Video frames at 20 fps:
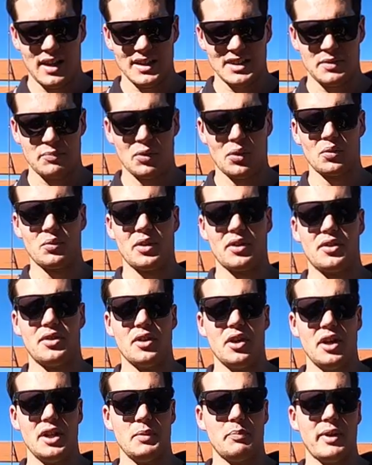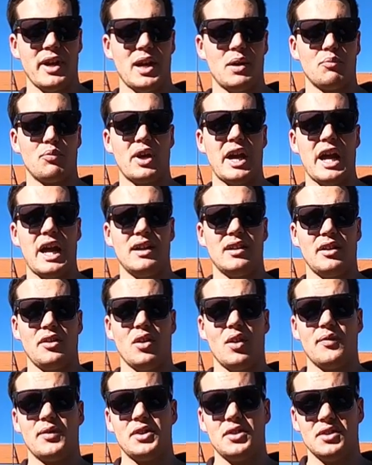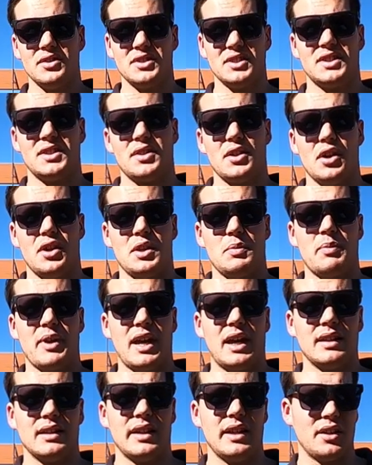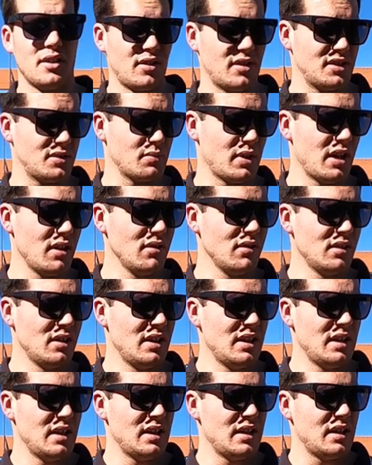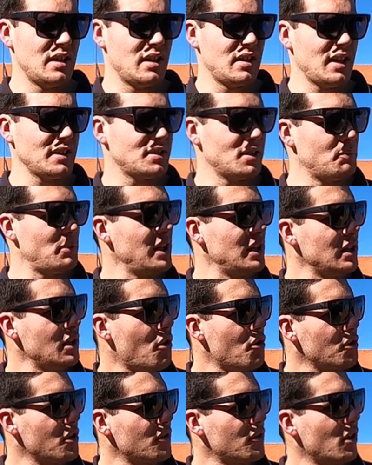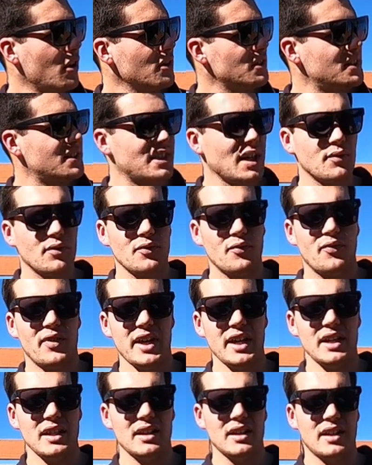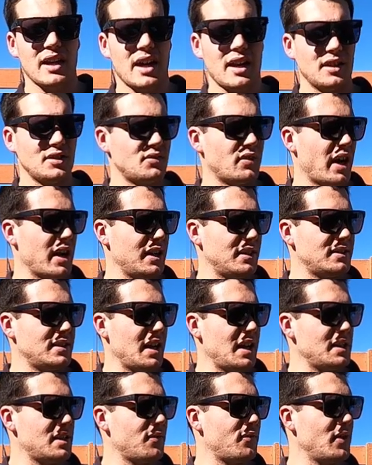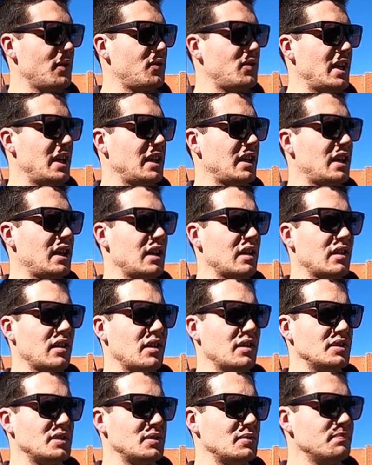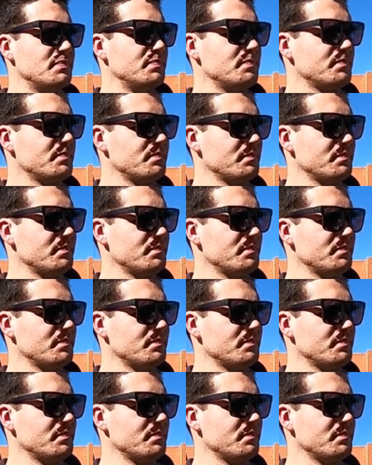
That's spooled with 30-pound braid, and he often uses 30-pound leader as well. That's a bit longer rod, 7 feet, and it's rated 10 to 15 kilos.